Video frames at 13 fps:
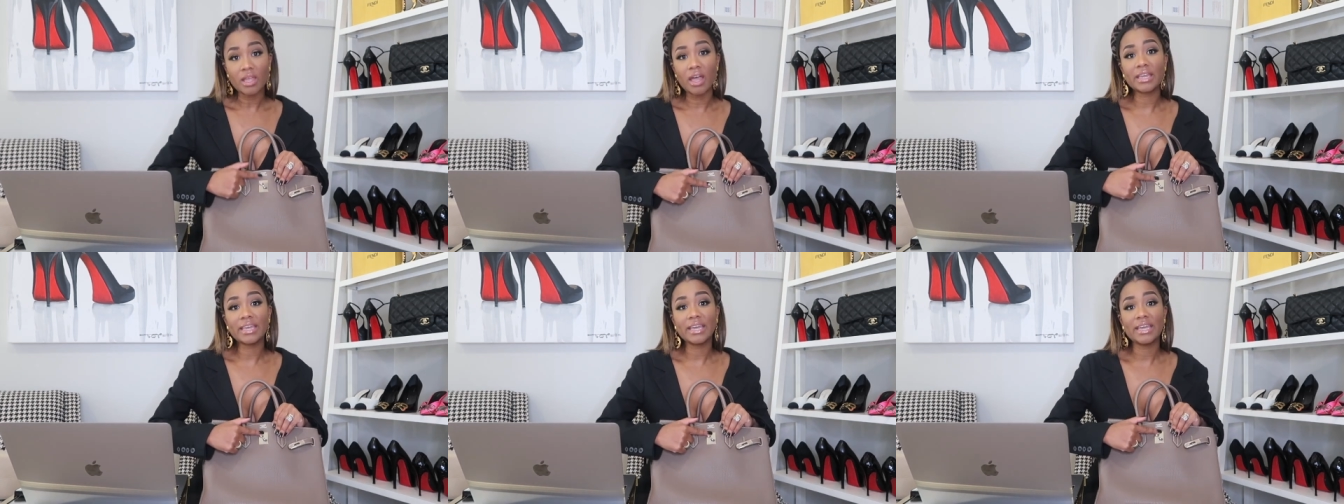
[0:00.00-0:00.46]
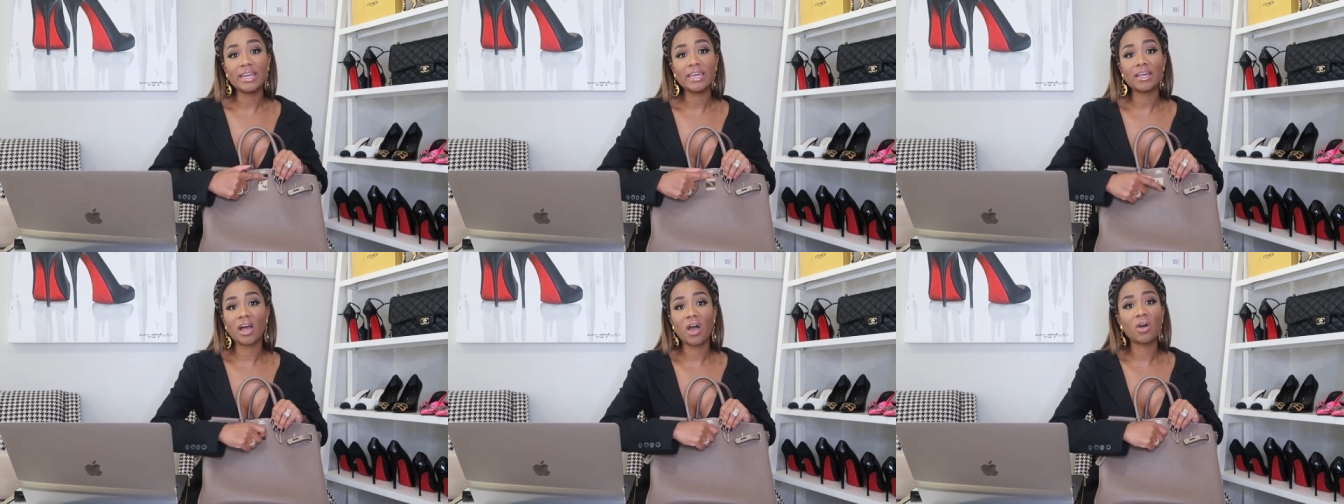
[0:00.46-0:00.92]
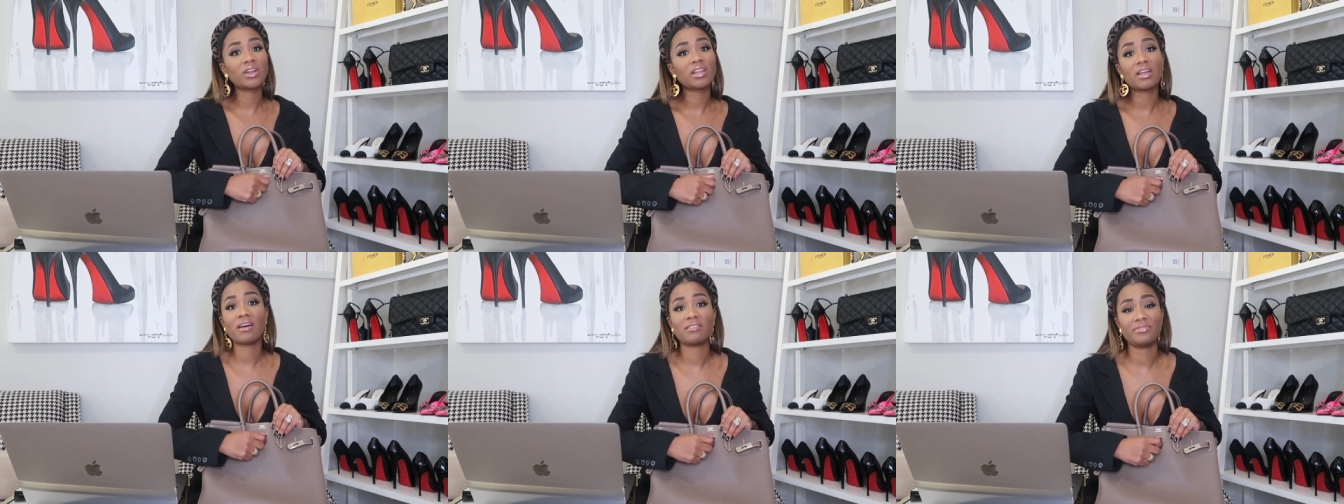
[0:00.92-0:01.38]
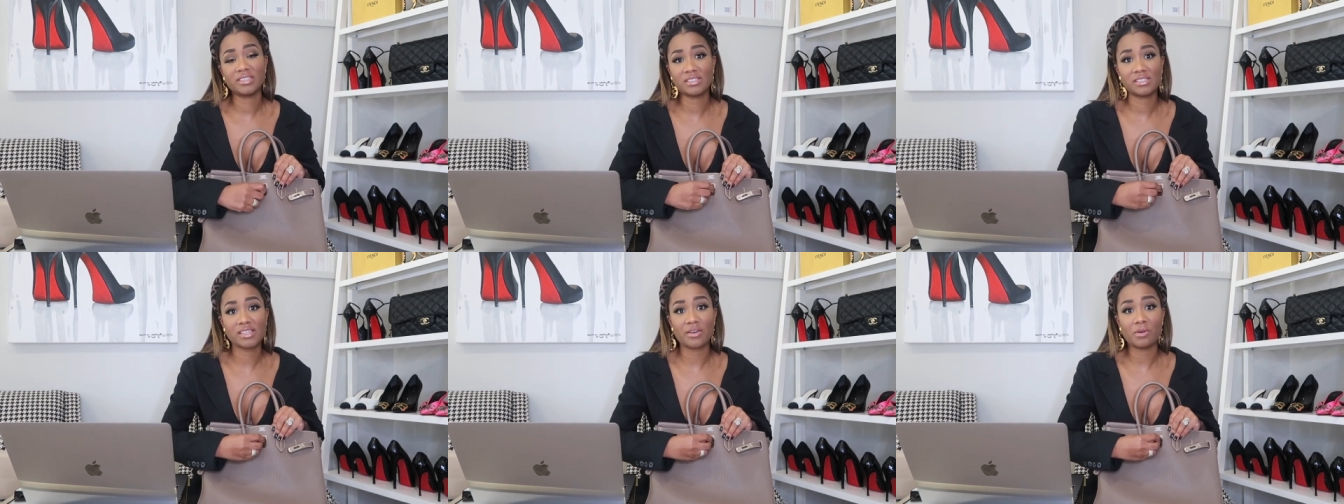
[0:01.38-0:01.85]
again, on a lot of these
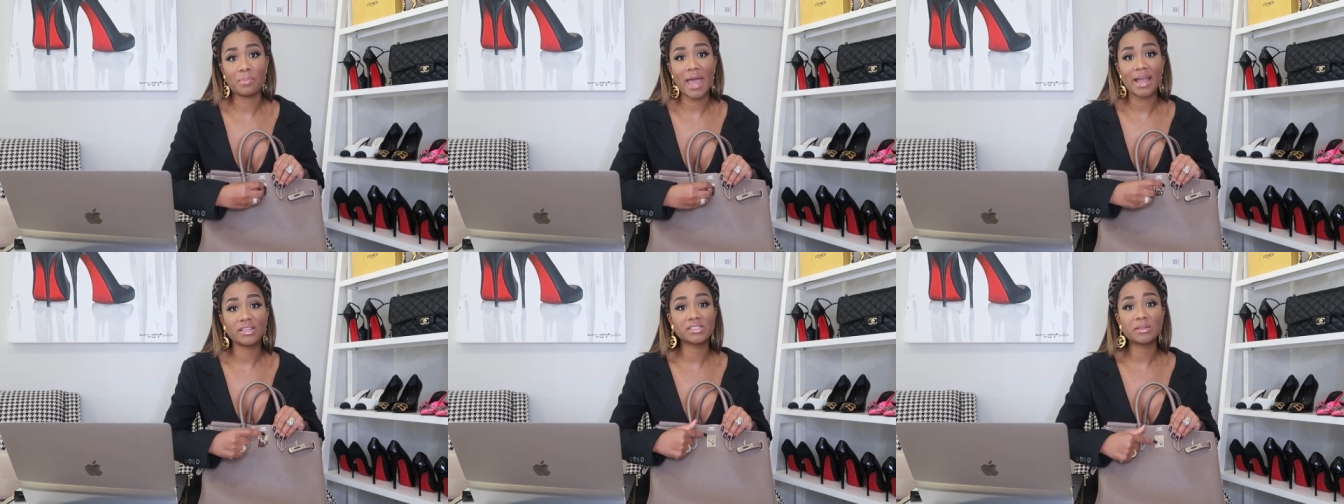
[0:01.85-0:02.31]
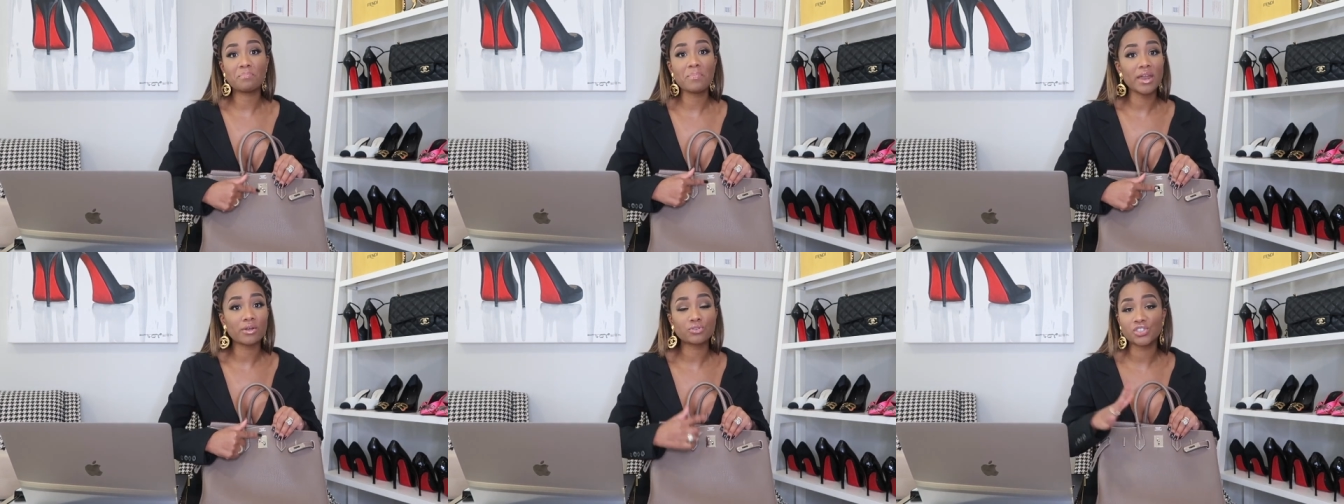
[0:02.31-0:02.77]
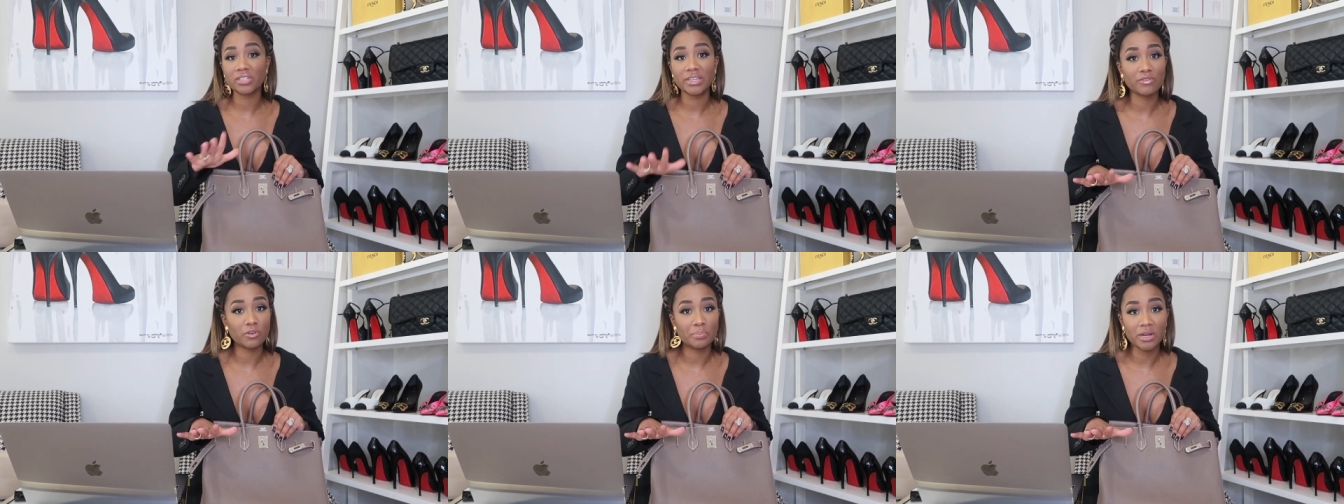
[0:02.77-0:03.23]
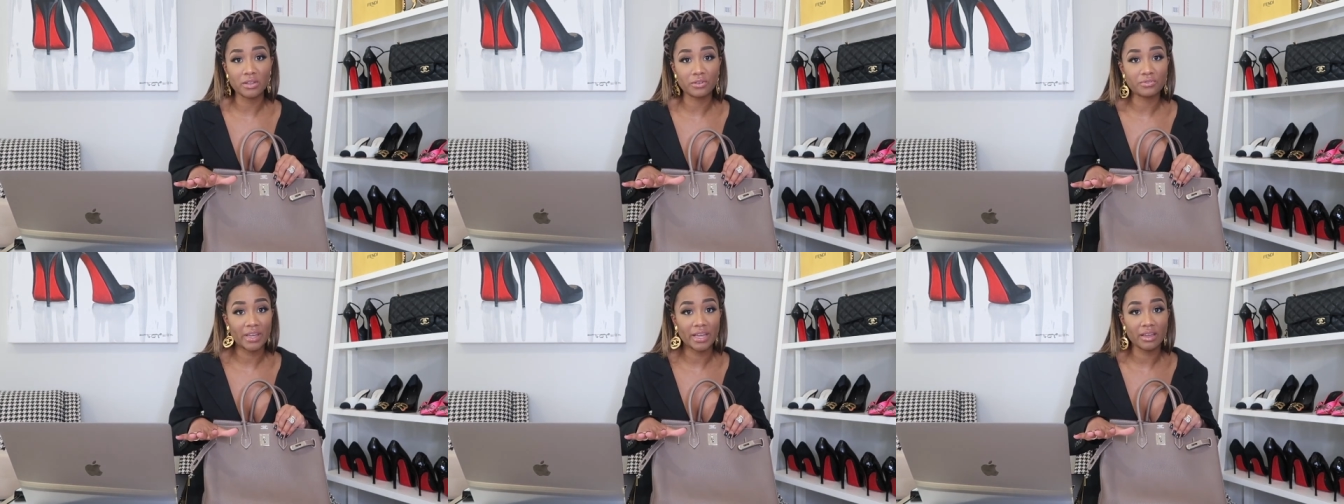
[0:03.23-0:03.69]
designer bags, the metal should never peel
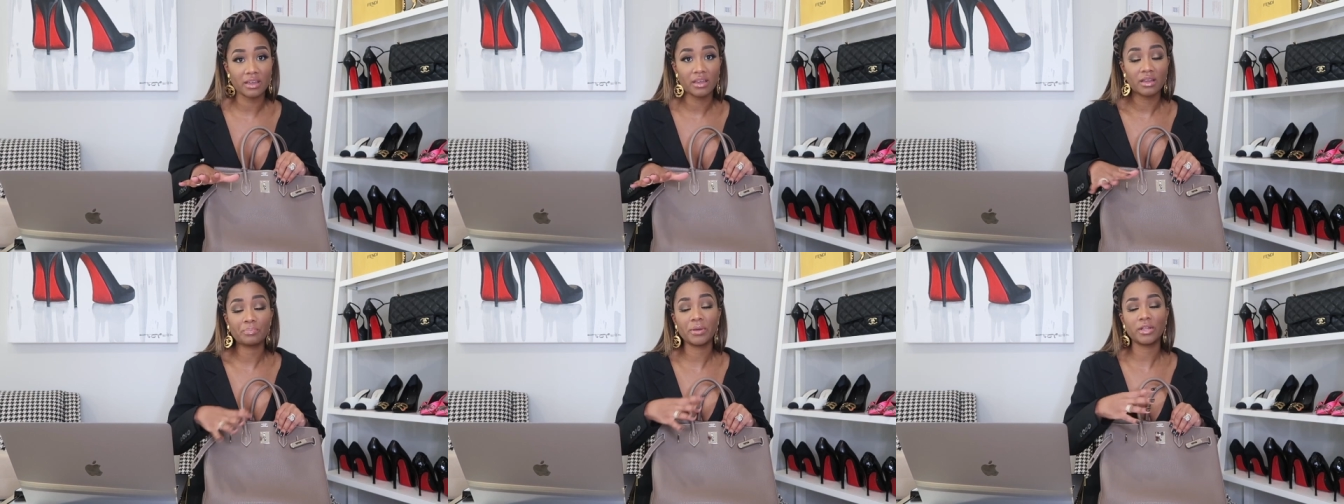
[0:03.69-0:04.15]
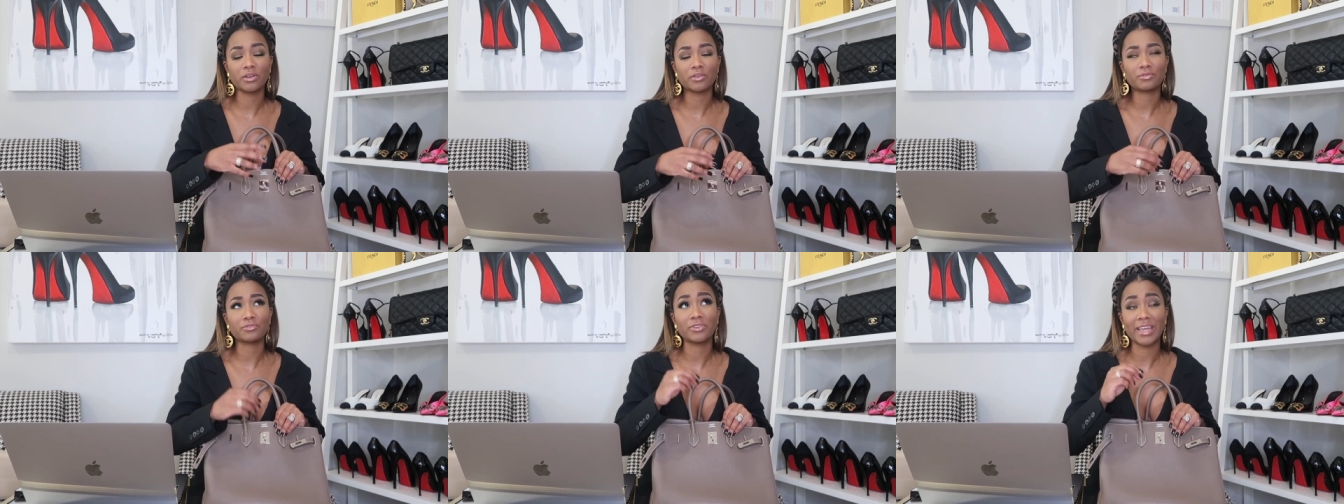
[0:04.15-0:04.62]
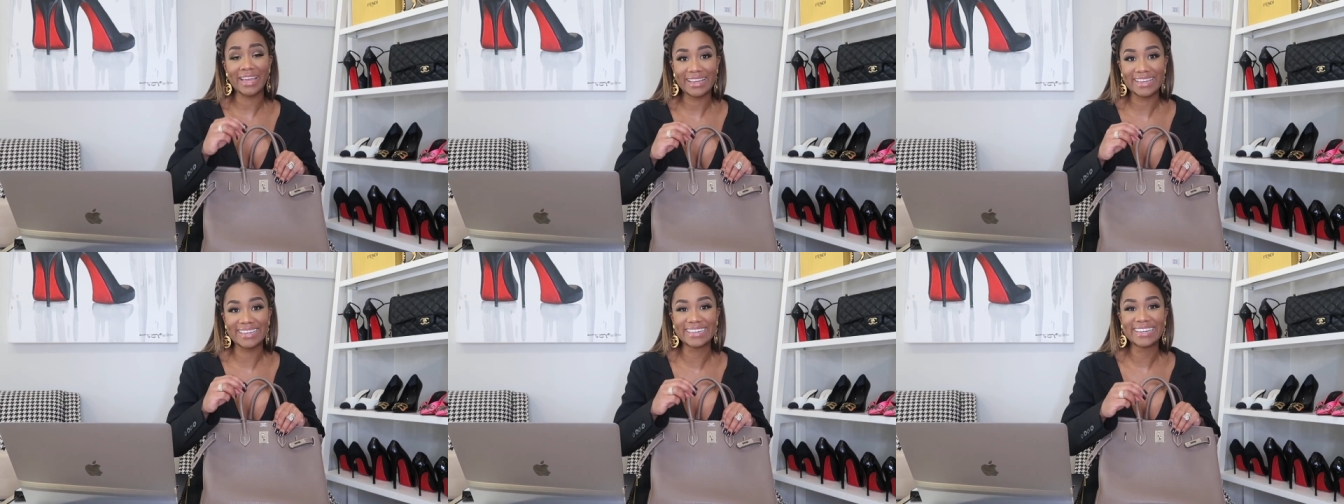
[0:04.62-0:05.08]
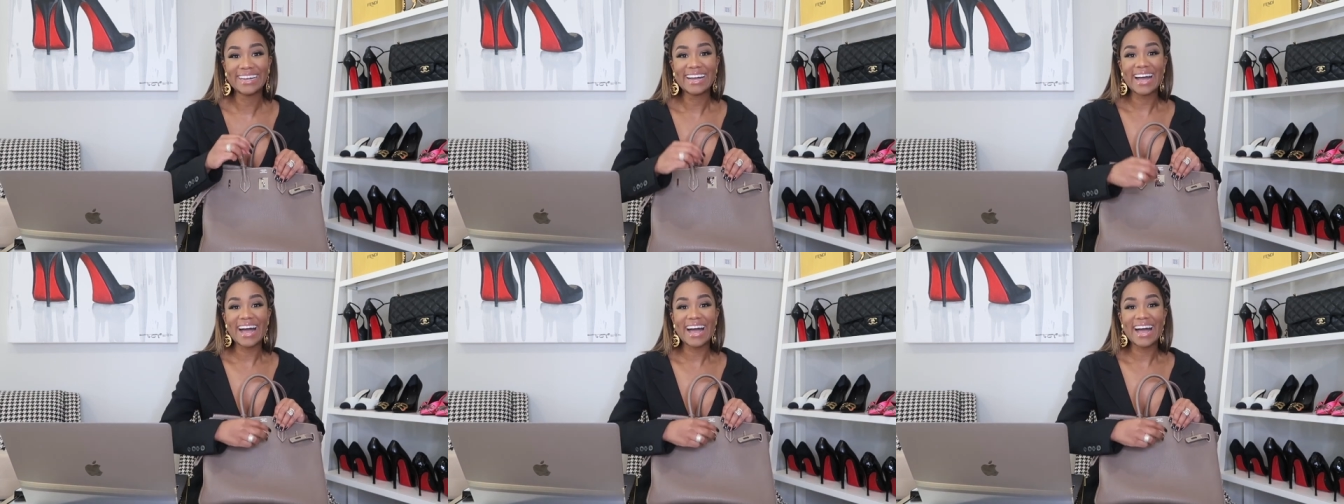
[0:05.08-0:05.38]
or fake, peel or flake,